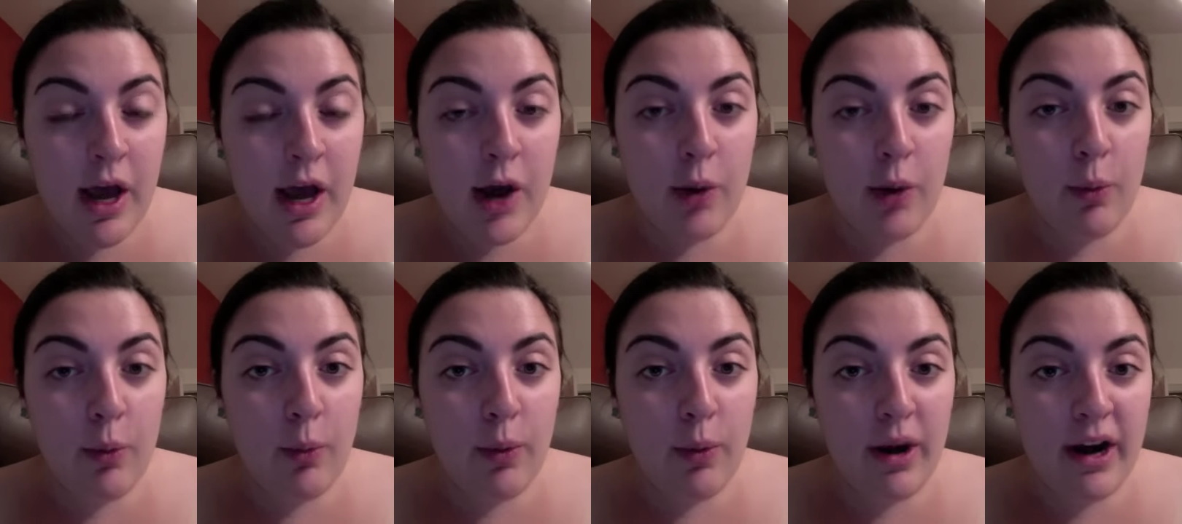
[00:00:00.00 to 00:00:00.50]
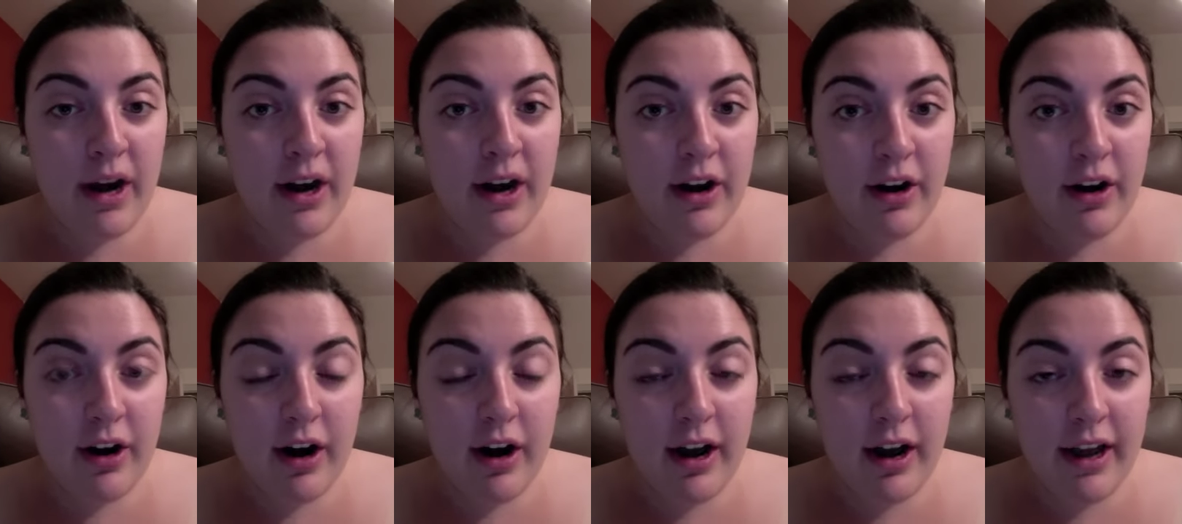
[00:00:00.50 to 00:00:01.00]

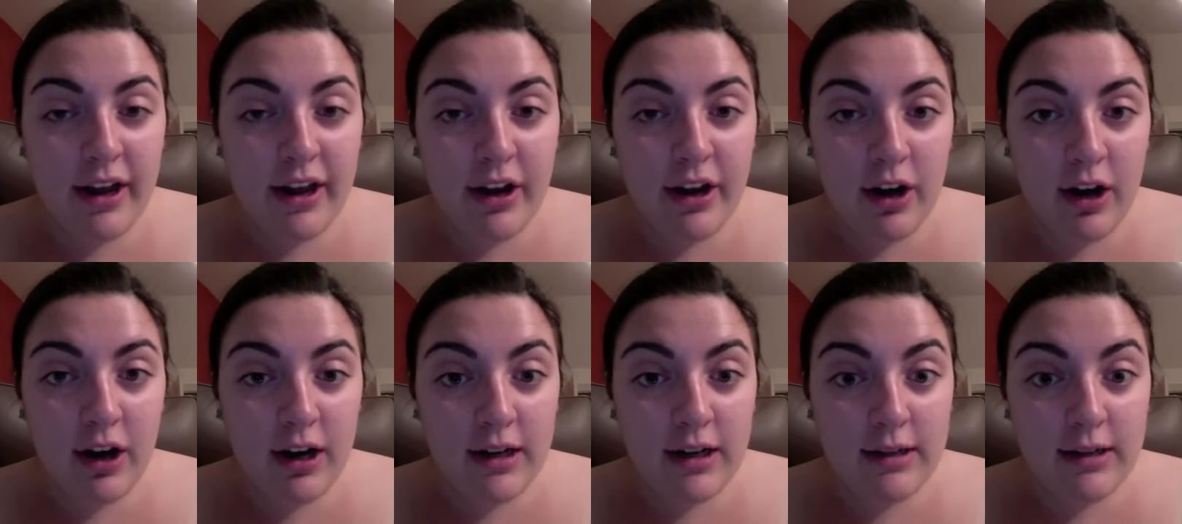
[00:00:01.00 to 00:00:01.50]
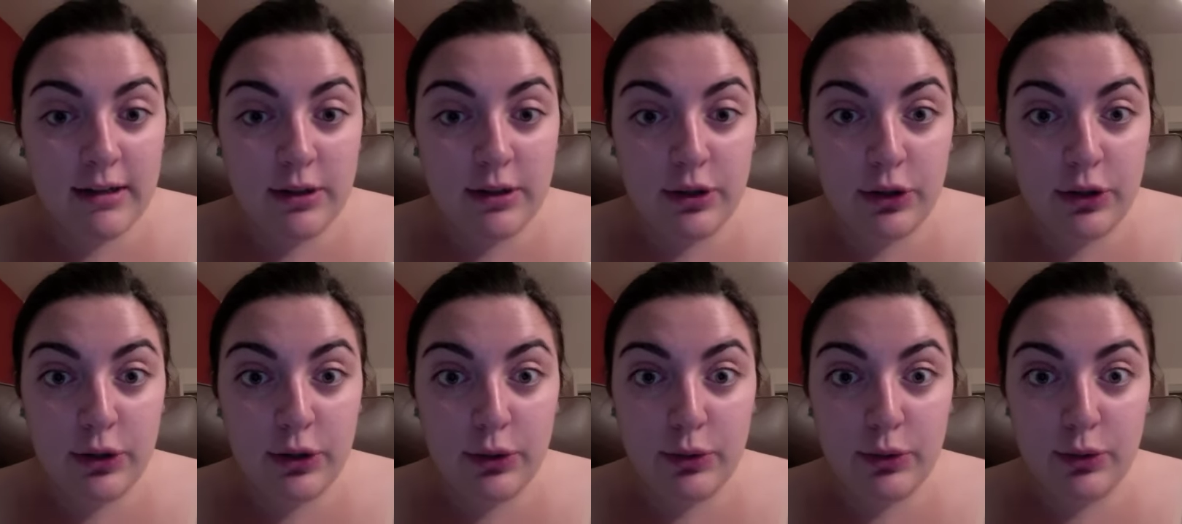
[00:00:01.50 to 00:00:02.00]
where I got
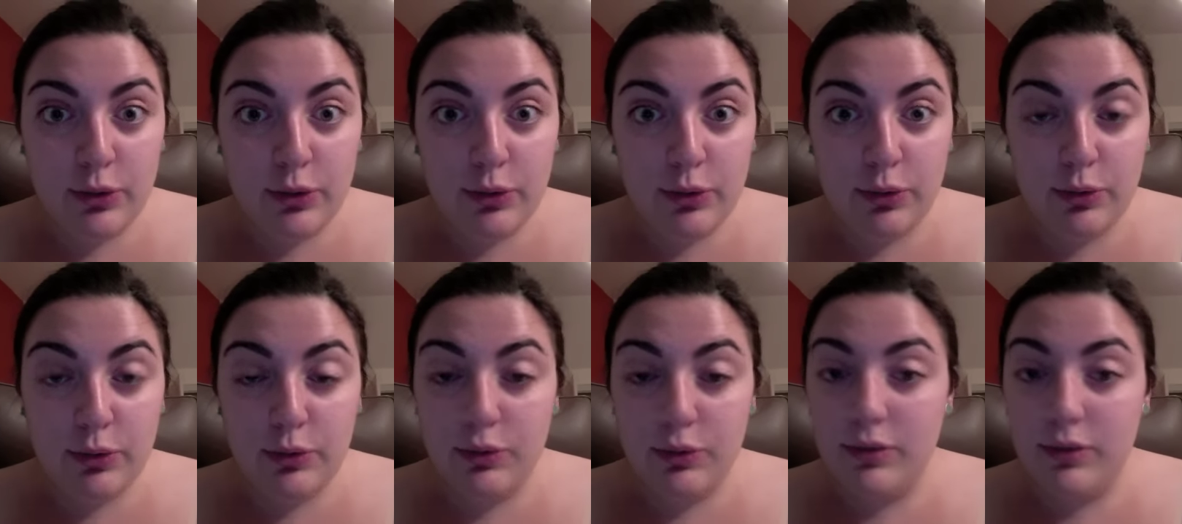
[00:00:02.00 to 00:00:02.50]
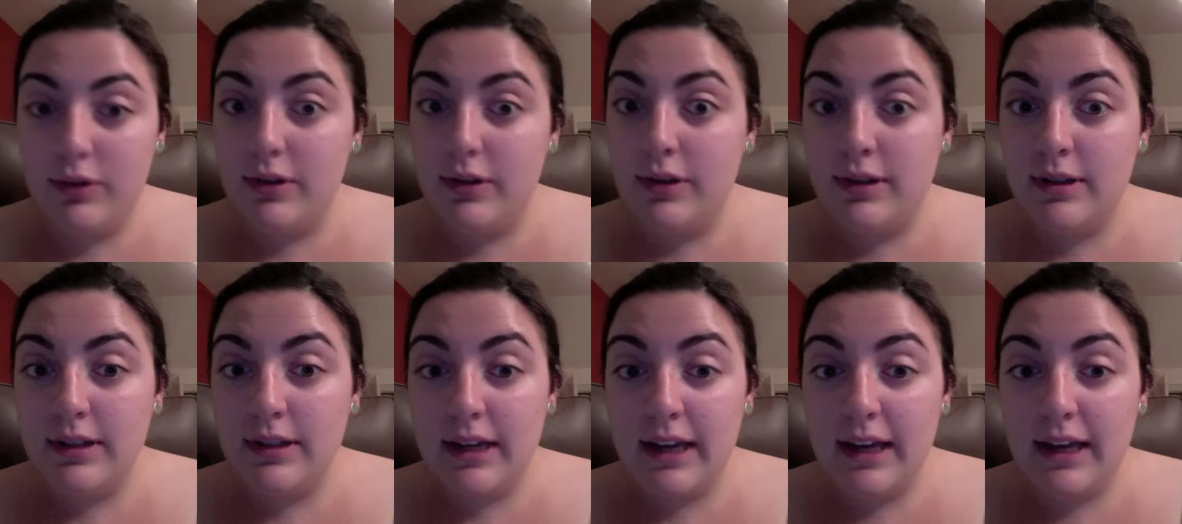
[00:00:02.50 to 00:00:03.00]
to
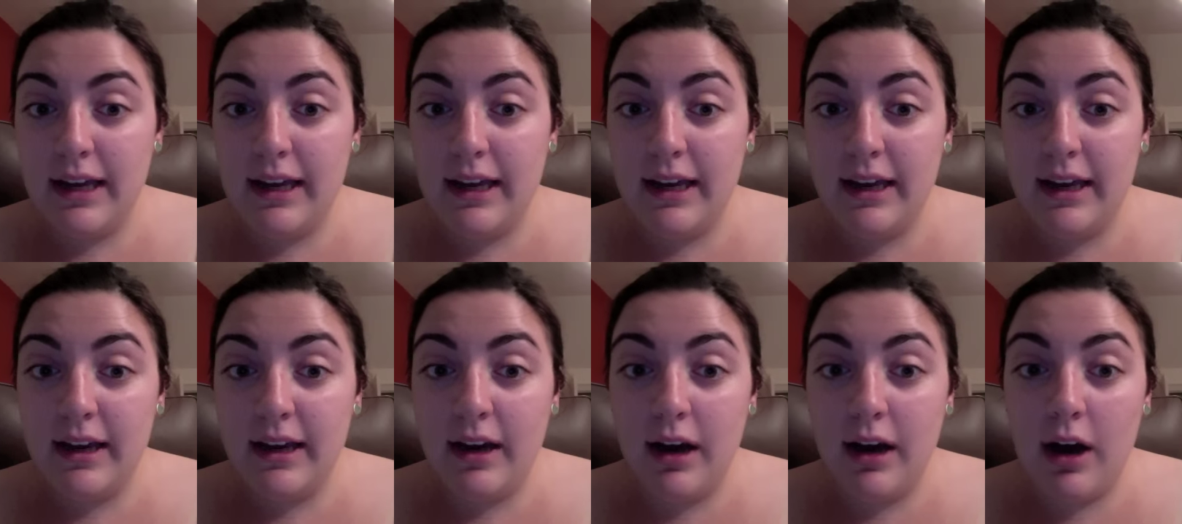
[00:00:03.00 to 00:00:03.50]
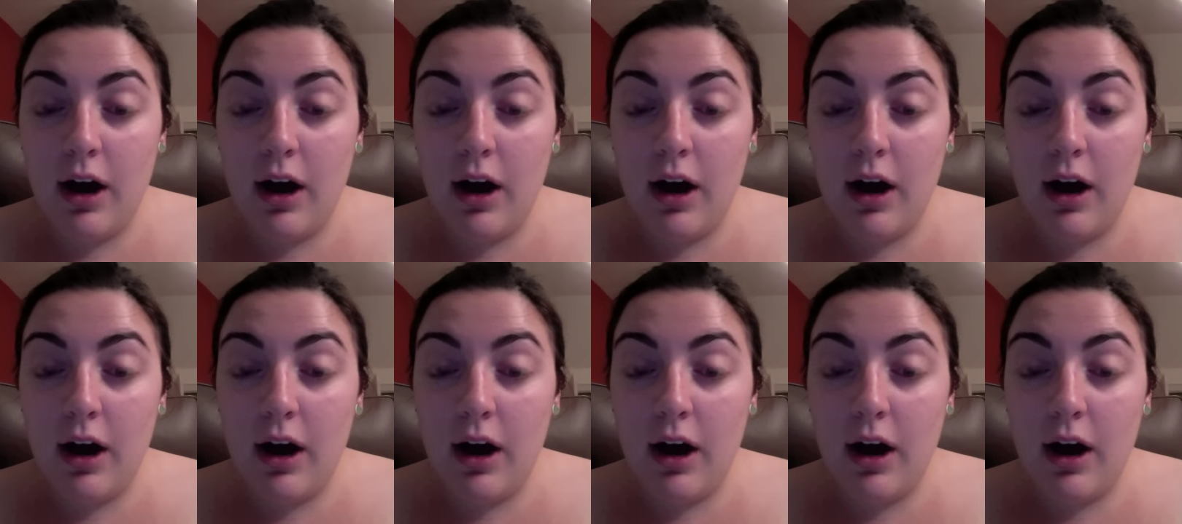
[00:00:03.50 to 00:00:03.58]
see